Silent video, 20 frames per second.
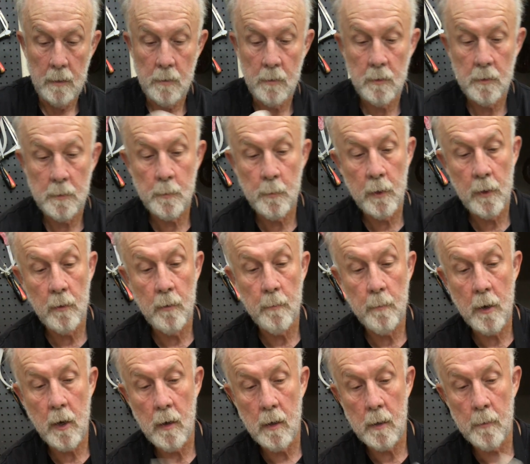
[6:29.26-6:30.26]
So it's pretty
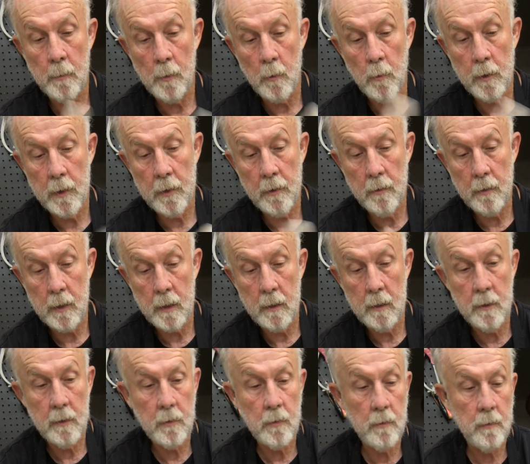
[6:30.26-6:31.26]
remarkable what you
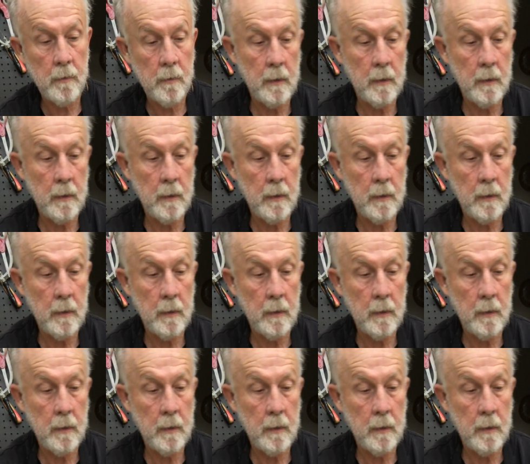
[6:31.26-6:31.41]
can do